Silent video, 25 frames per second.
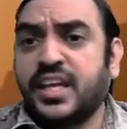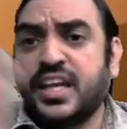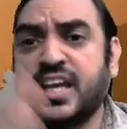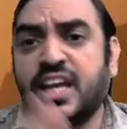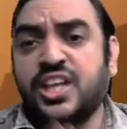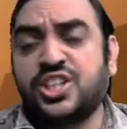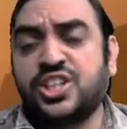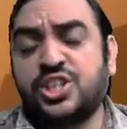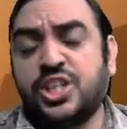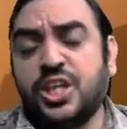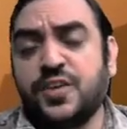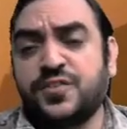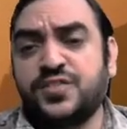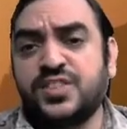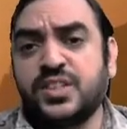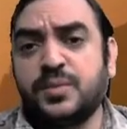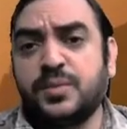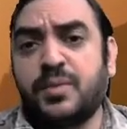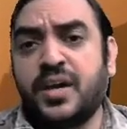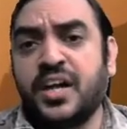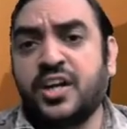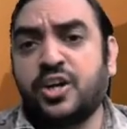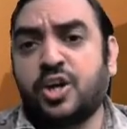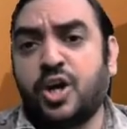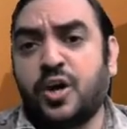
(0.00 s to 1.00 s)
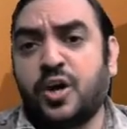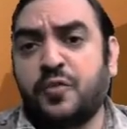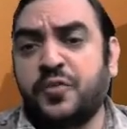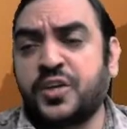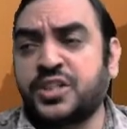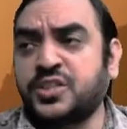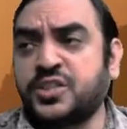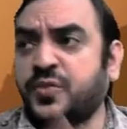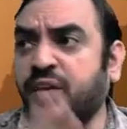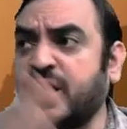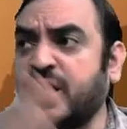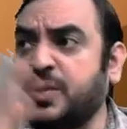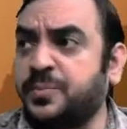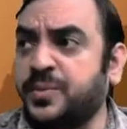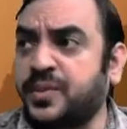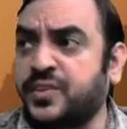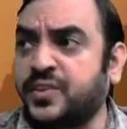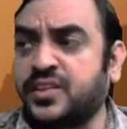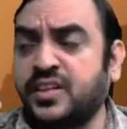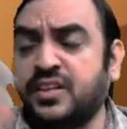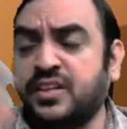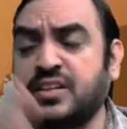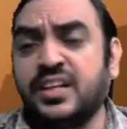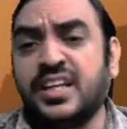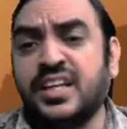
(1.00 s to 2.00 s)
HDFC Bank offers
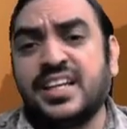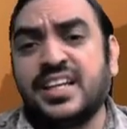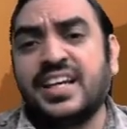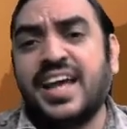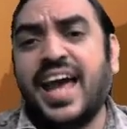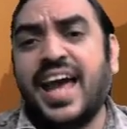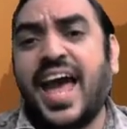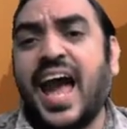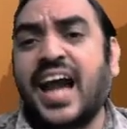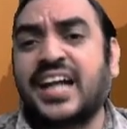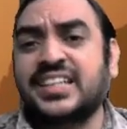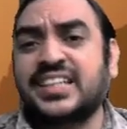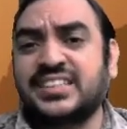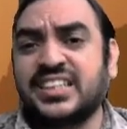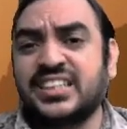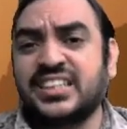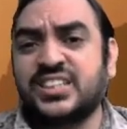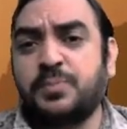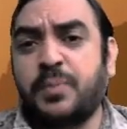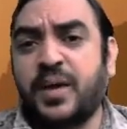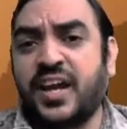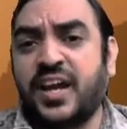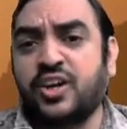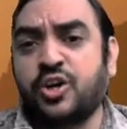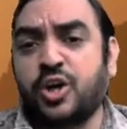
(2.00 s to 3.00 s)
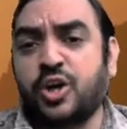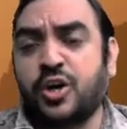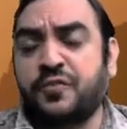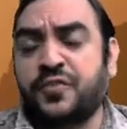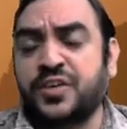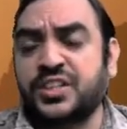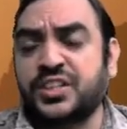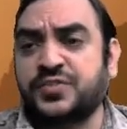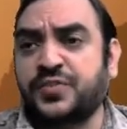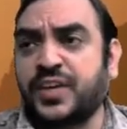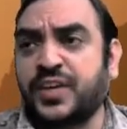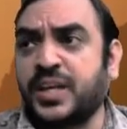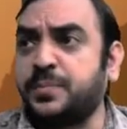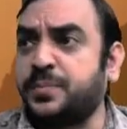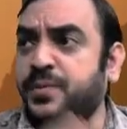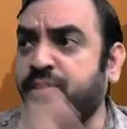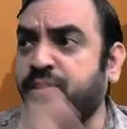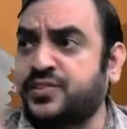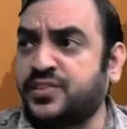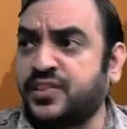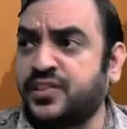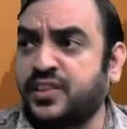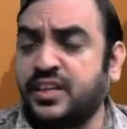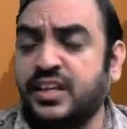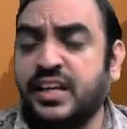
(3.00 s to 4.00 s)
5%, Axis Bank offers 5%,
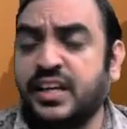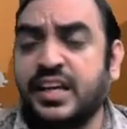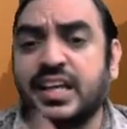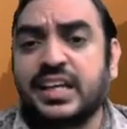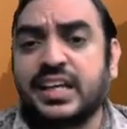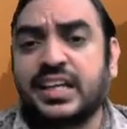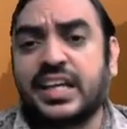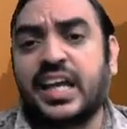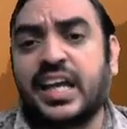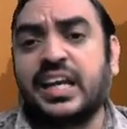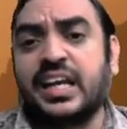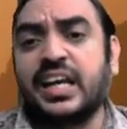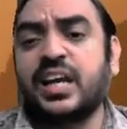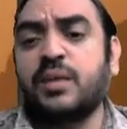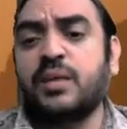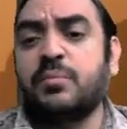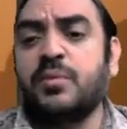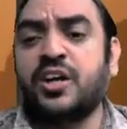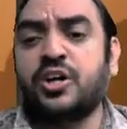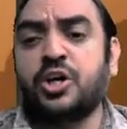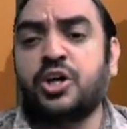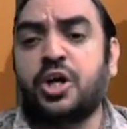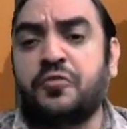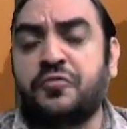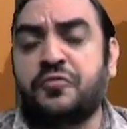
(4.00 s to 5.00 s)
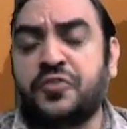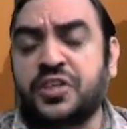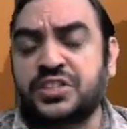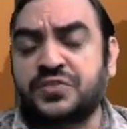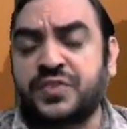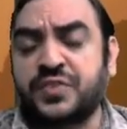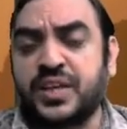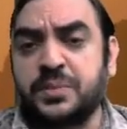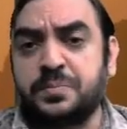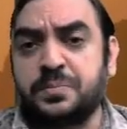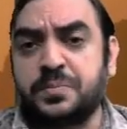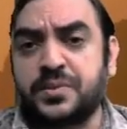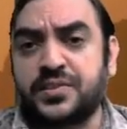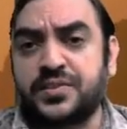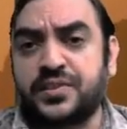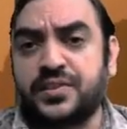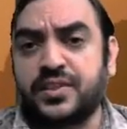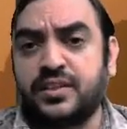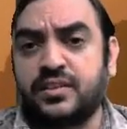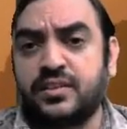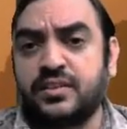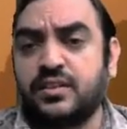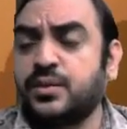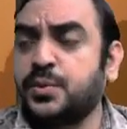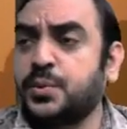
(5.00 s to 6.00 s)
Canara Bank offers
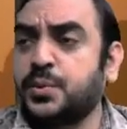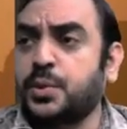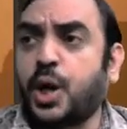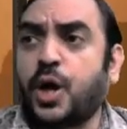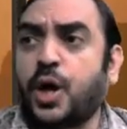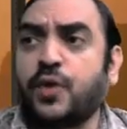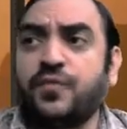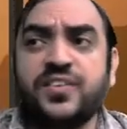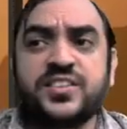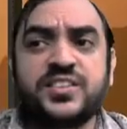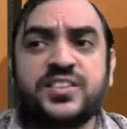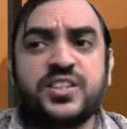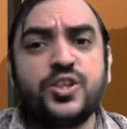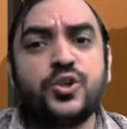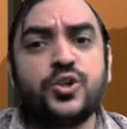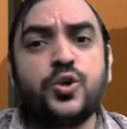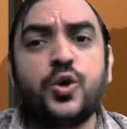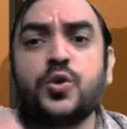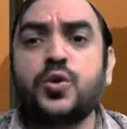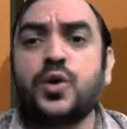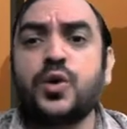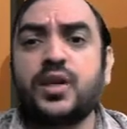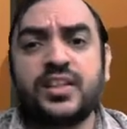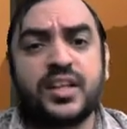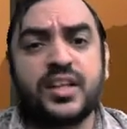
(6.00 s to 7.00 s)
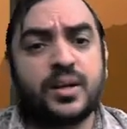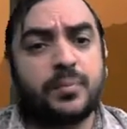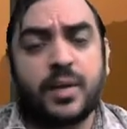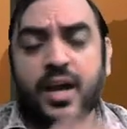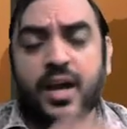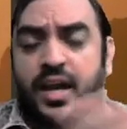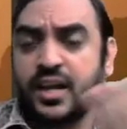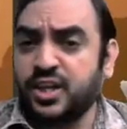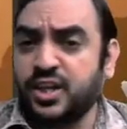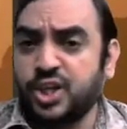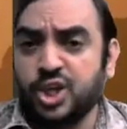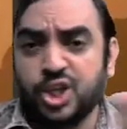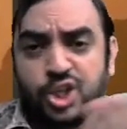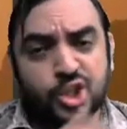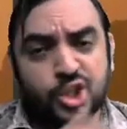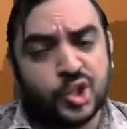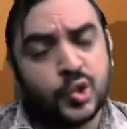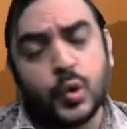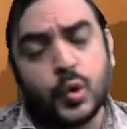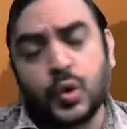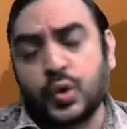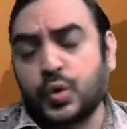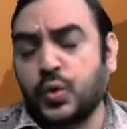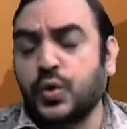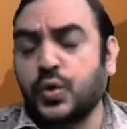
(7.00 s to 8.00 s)
5%, obviously go to other bank, you
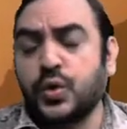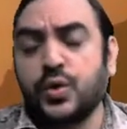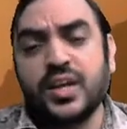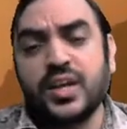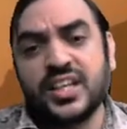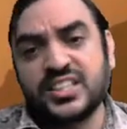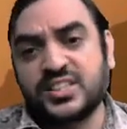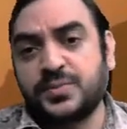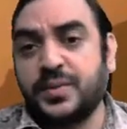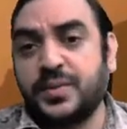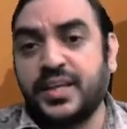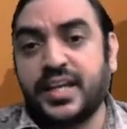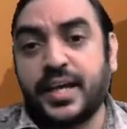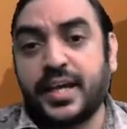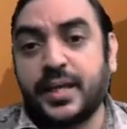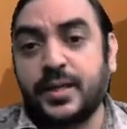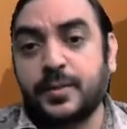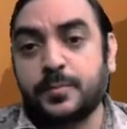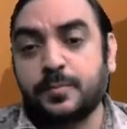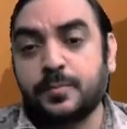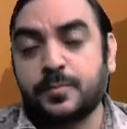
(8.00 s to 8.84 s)
don't go to SBI.